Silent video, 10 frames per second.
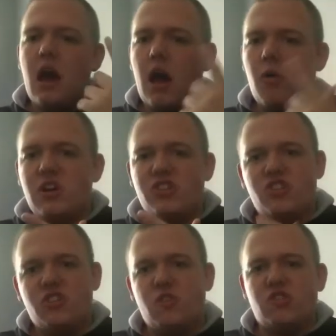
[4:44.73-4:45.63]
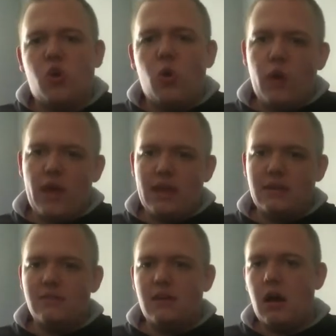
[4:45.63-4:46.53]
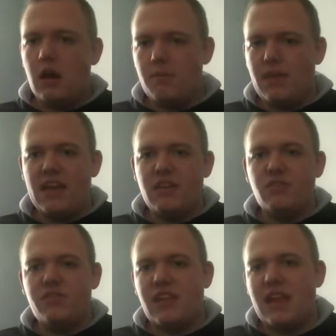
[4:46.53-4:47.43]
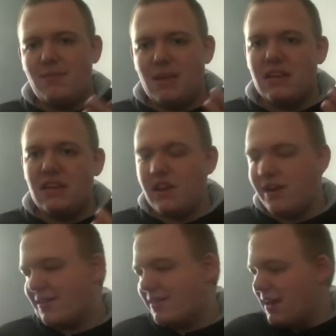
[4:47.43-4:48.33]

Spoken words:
I want to show you a toy that I use for Damien here,